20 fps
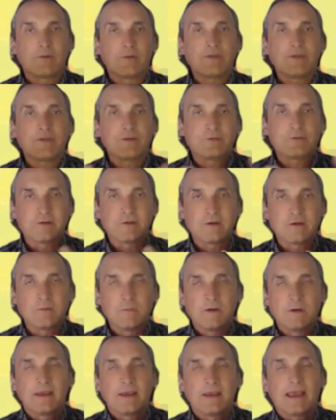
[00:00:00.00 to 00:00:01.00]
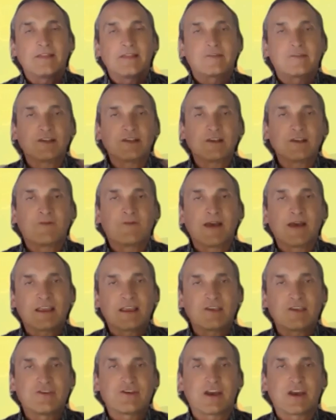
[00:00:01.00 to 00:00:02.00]
with YouTube and see if I
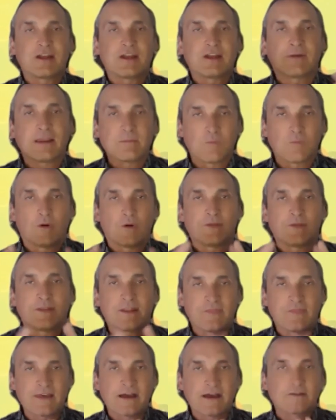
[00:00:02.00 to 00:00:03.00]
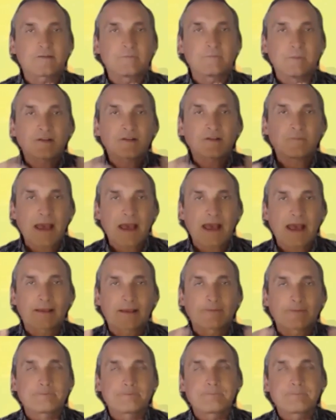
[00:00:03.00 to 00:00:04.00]
can generate more than a thousand bucks back.
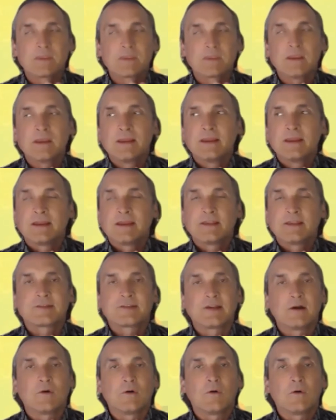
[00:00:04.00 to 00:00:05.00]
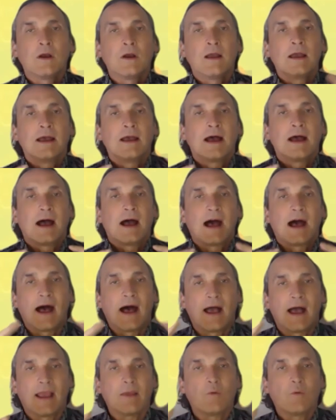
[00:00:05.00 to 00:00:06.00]
So
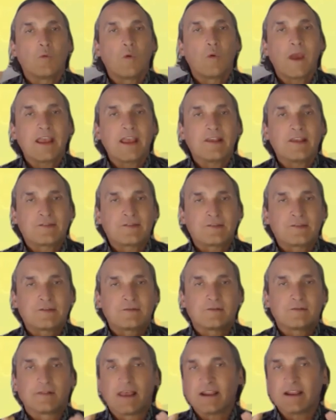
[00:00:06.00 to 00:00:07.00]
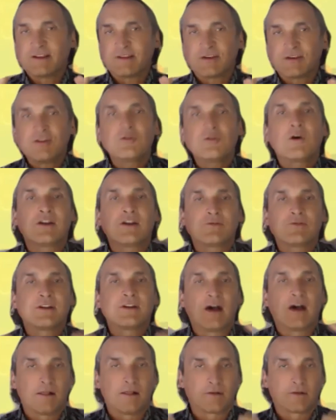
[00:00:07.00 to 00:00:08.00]
I waste like
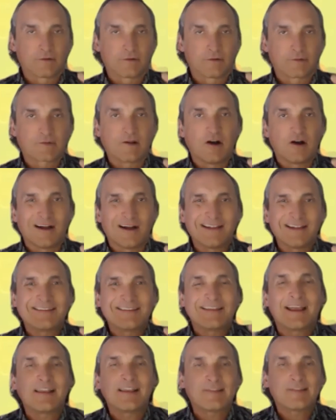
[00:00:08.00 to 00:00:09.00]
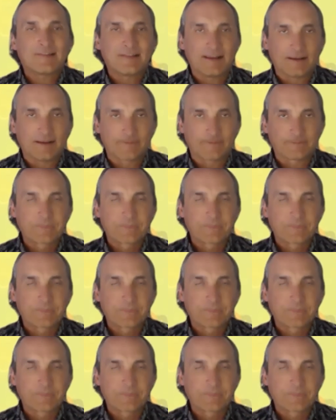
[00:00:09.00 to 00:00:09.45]
$200 on testing.